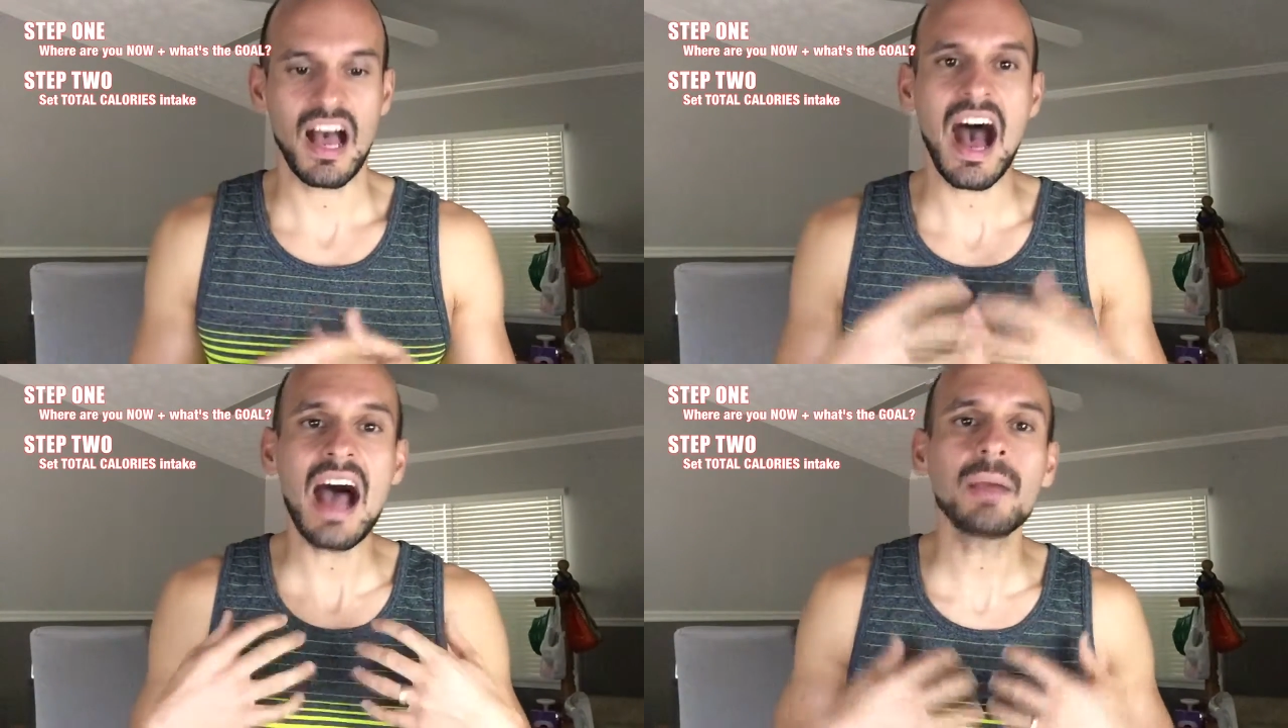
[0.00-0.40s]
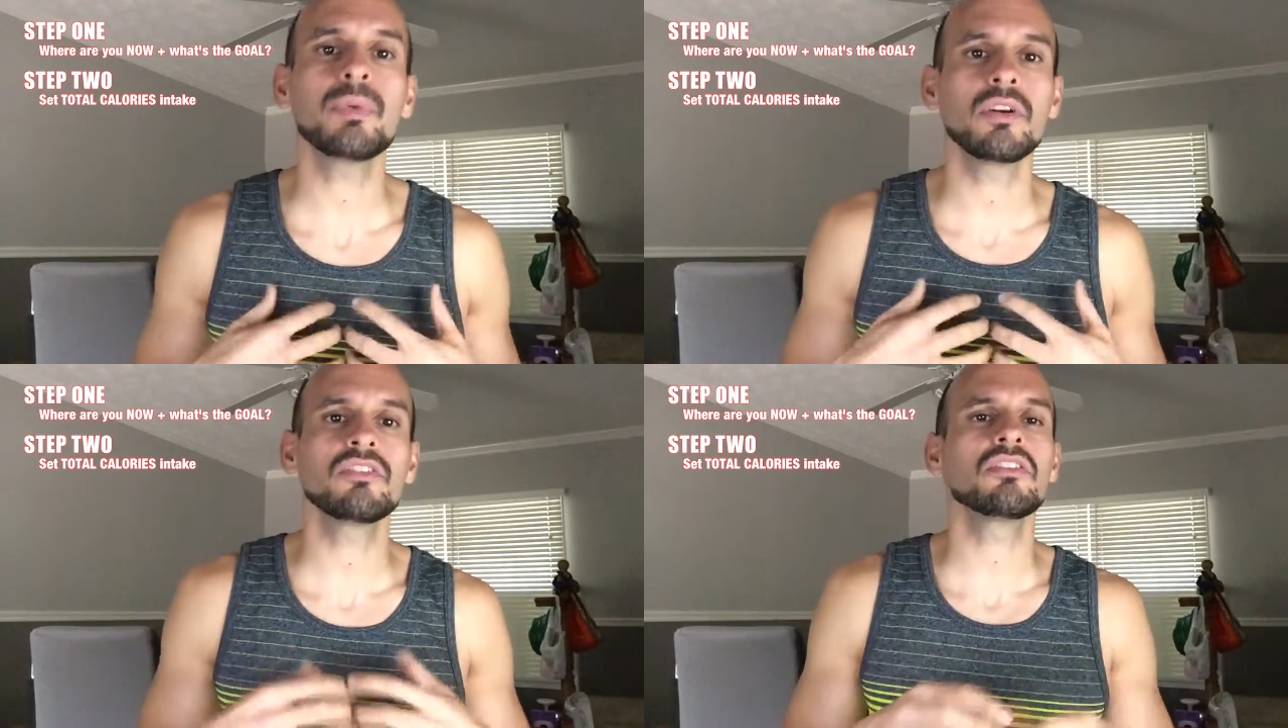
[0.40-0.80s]
I
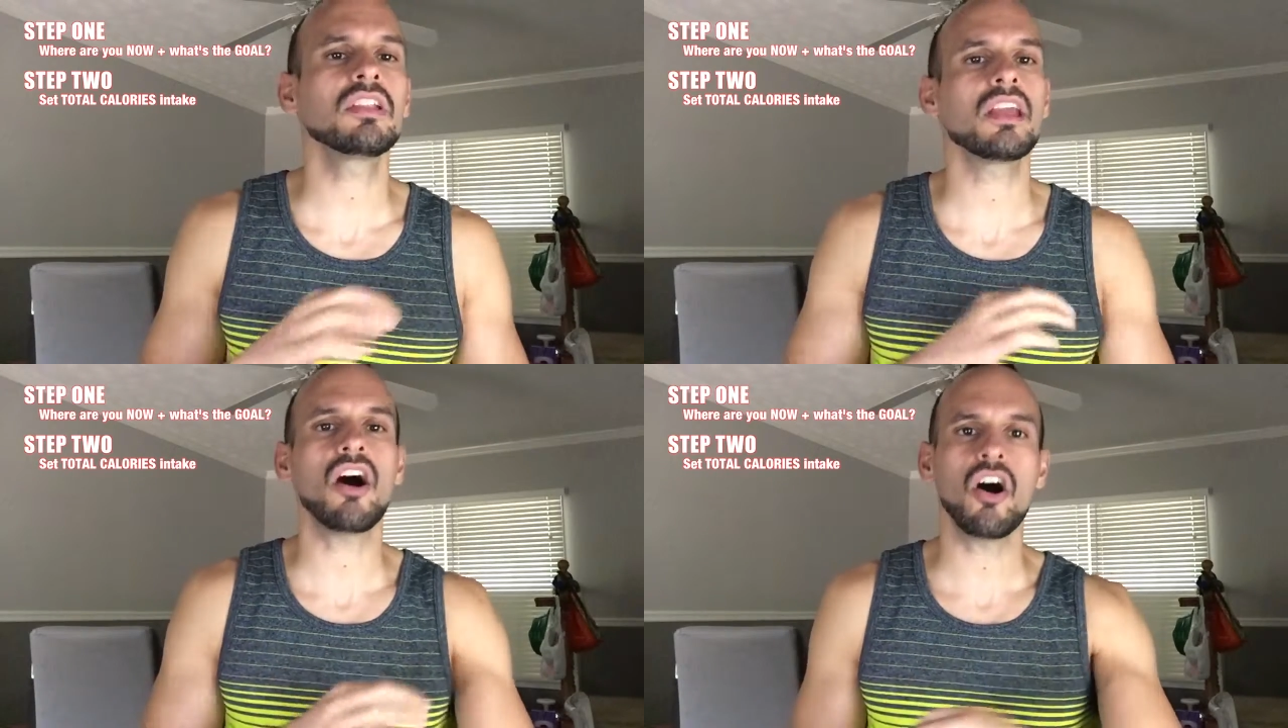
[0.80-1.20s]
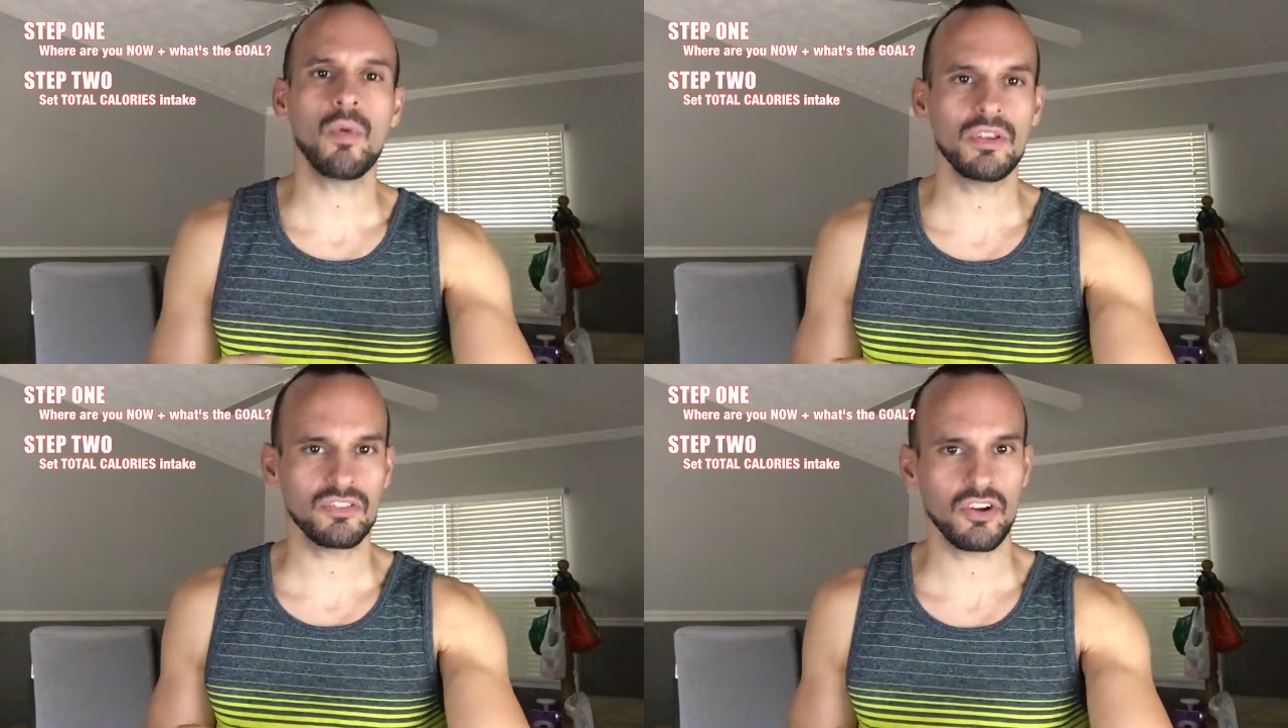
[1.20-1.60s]
personally
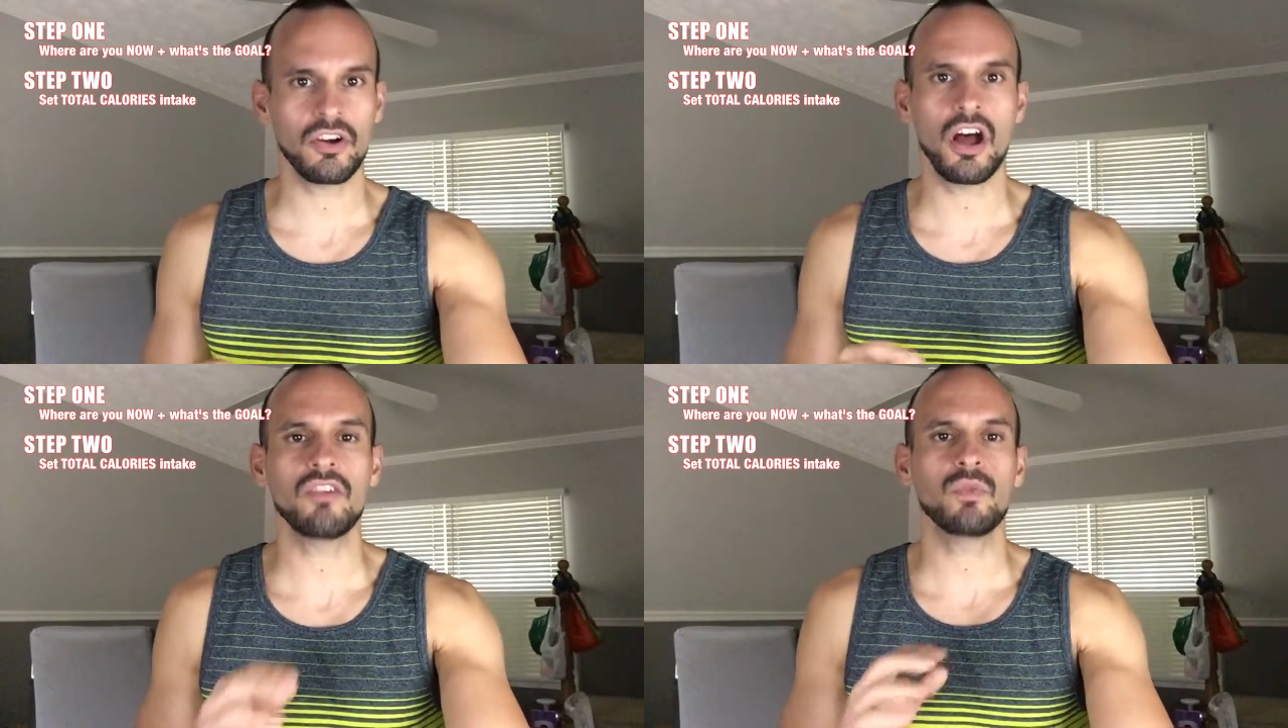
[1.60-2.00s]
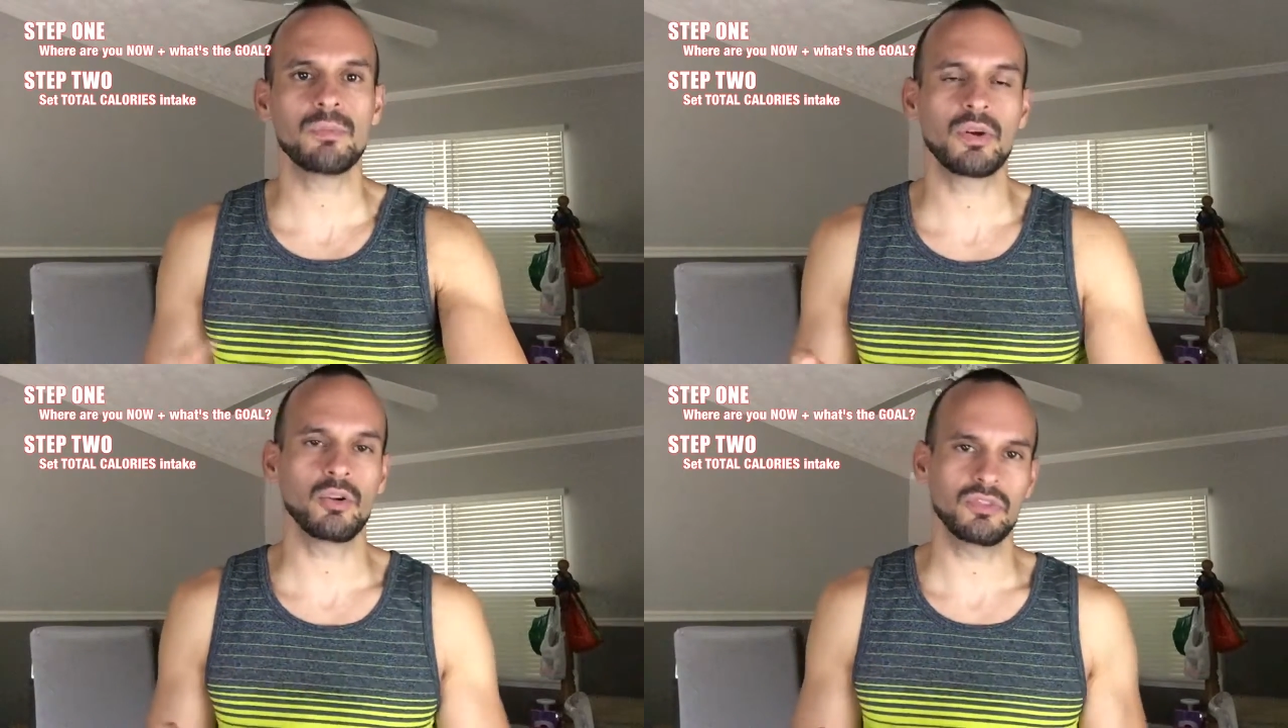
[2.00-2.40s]
always start off
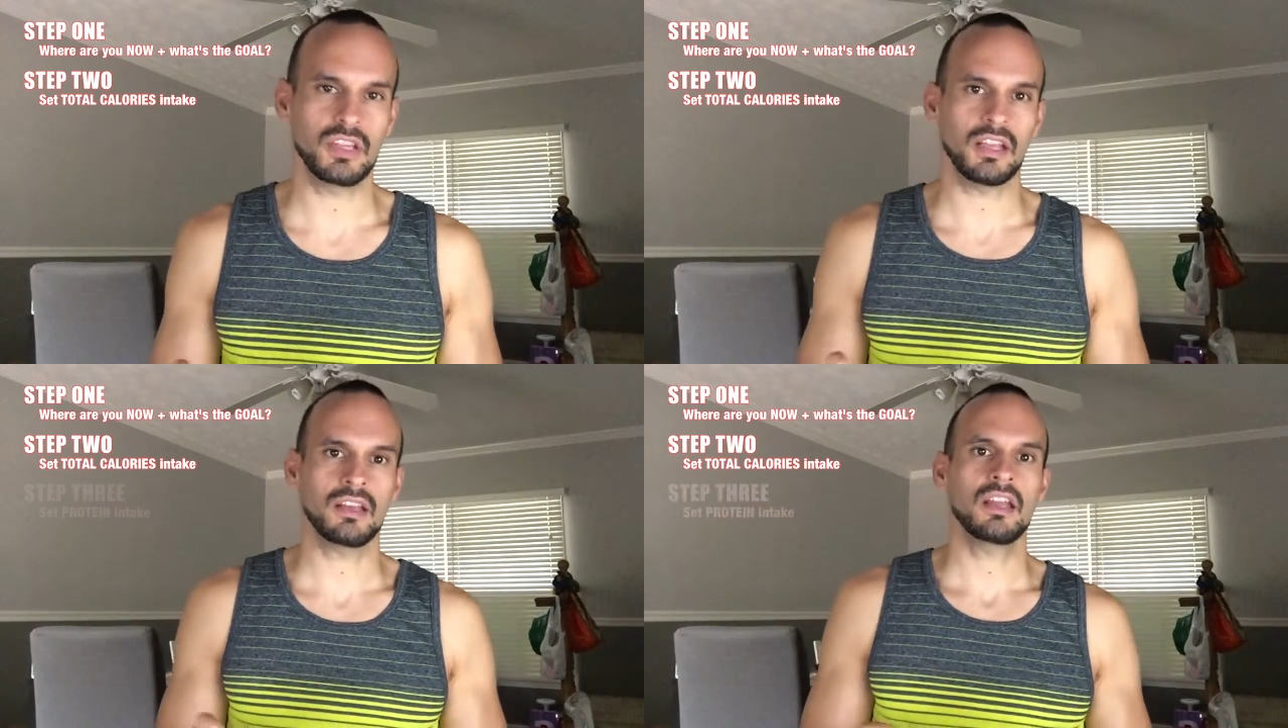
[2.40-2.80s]
with protein